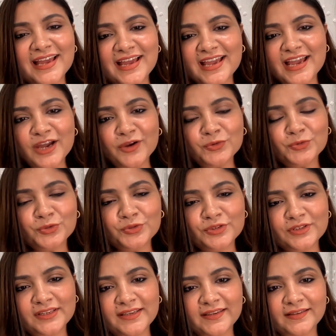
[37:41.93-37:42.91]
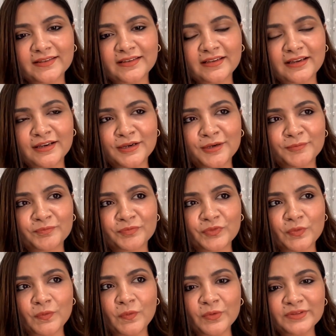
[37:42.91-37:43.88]
How do you think,
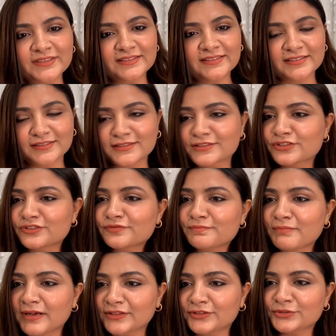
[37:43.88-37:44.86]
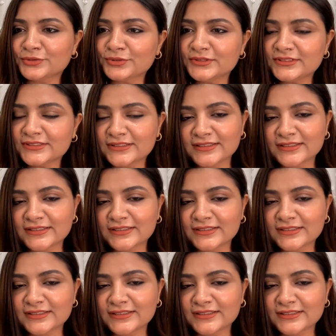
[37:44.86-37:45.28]
all these years of motherhood,